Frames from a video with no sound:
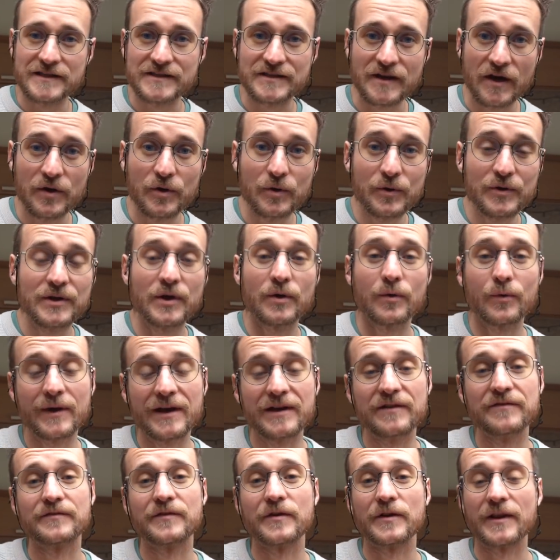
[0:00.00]
so I know you're
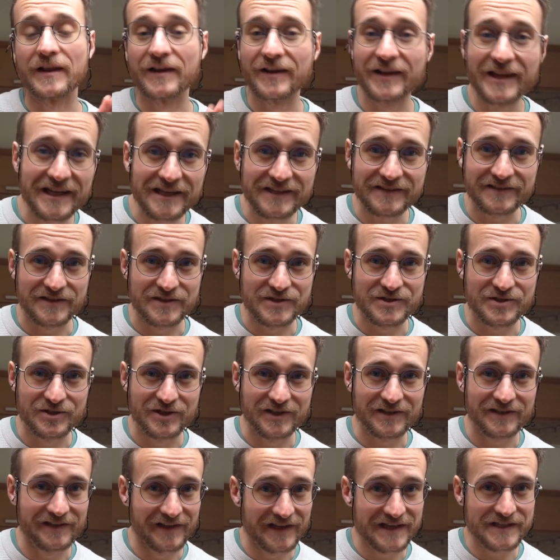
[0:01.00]
waiting for the Lake
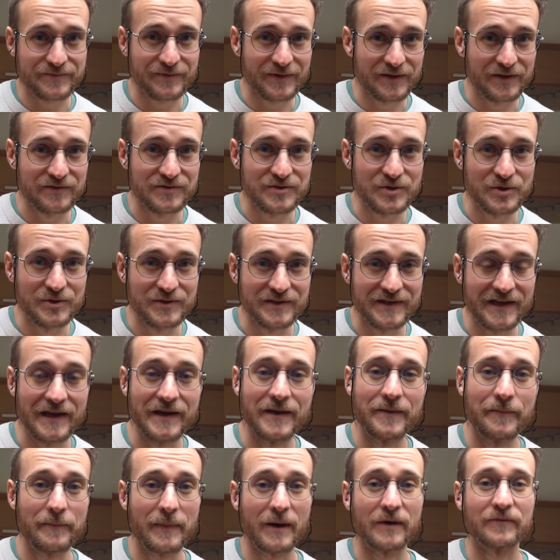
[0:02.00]
District and that's why you tuned
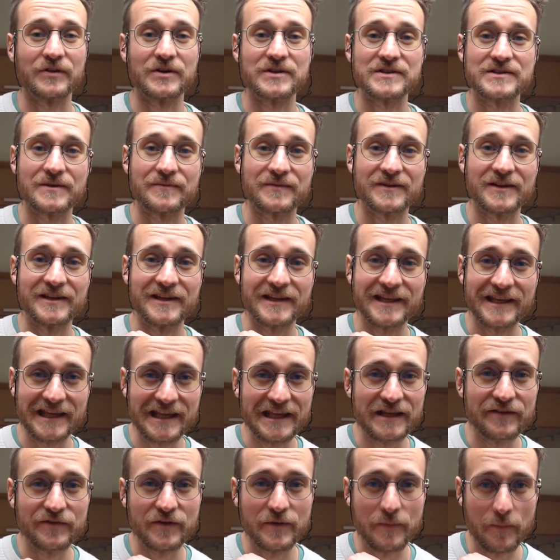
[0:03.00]
in, but I've got something
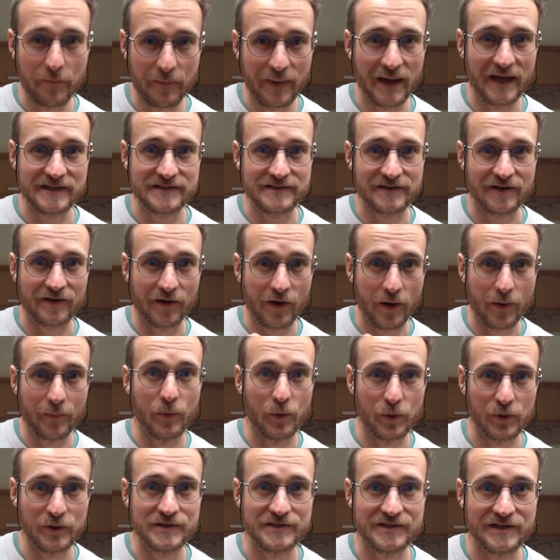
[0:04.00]
even better and
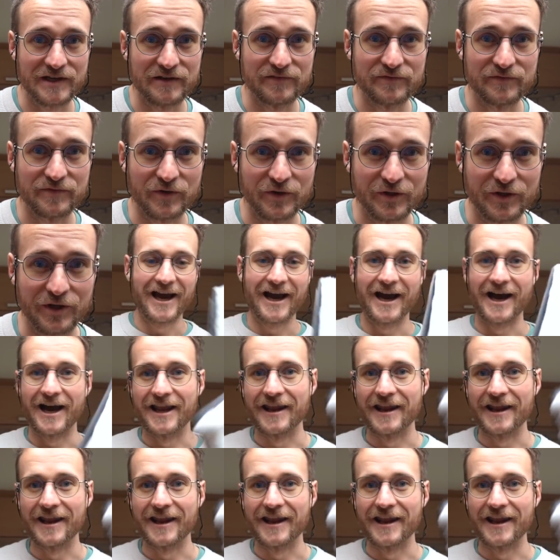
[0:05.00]
more exciting for you.